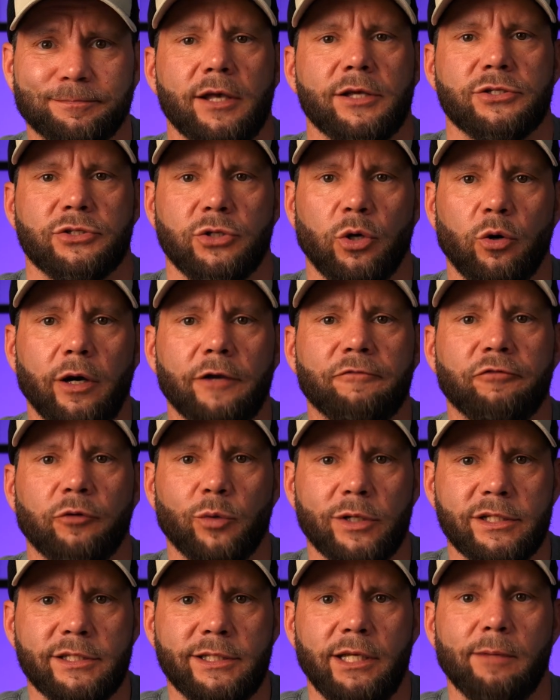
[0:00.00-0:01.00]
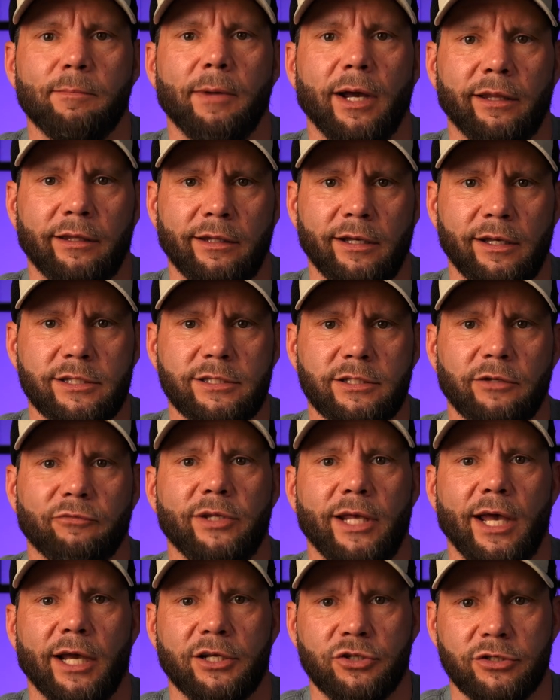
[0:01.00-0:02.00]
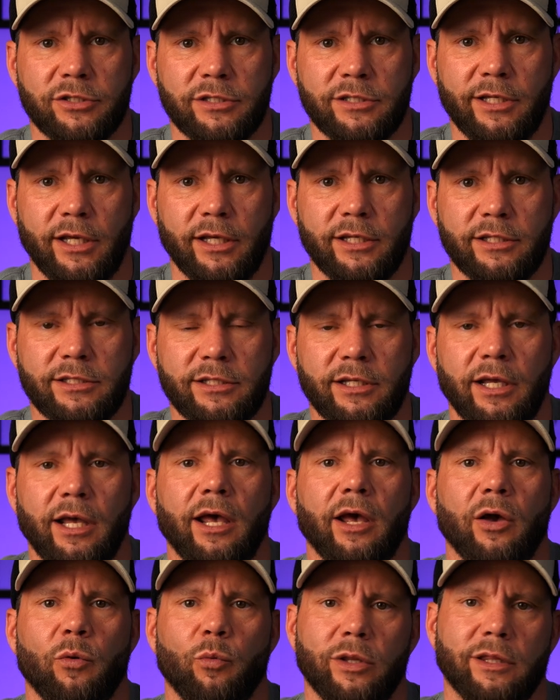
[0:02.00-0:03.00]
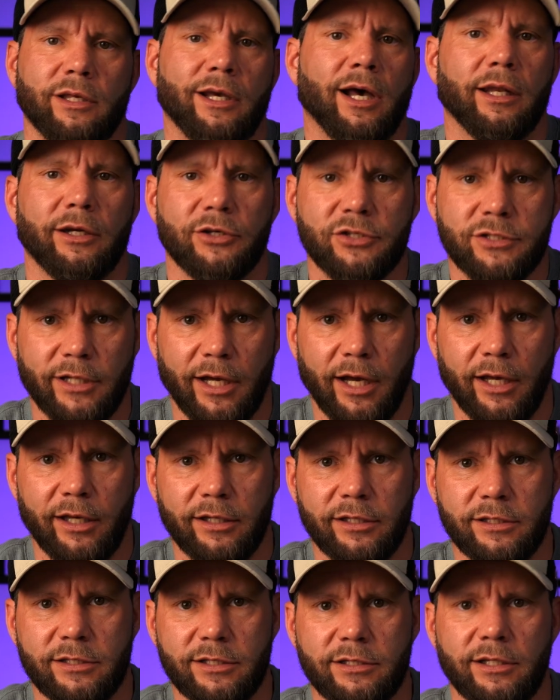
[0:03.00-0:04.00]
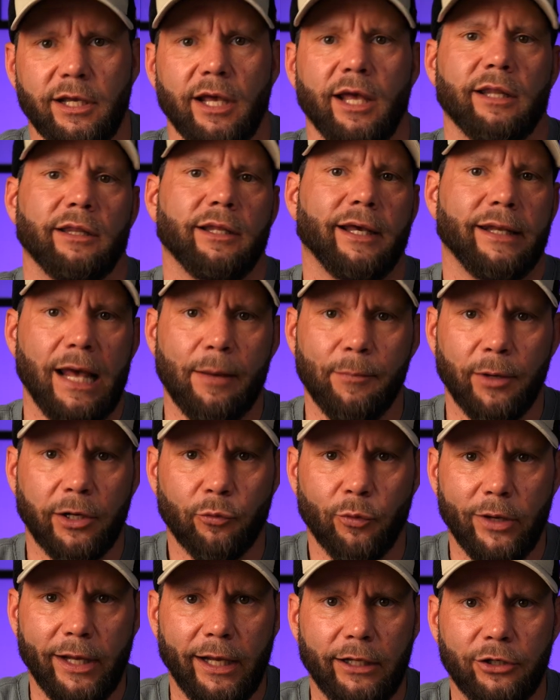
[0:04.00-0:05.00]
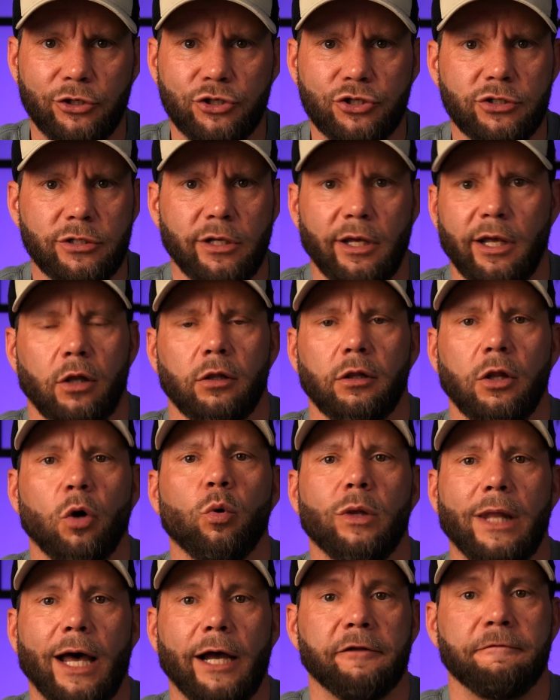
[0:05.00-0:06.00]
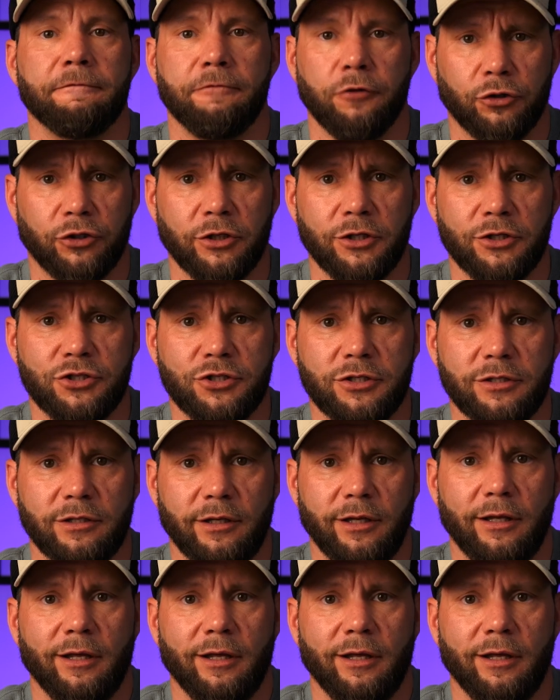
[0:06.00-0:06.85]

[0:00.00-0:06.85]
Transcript: So, if you want to see my test of the Action 6 with color science, dynamic range, low light footage,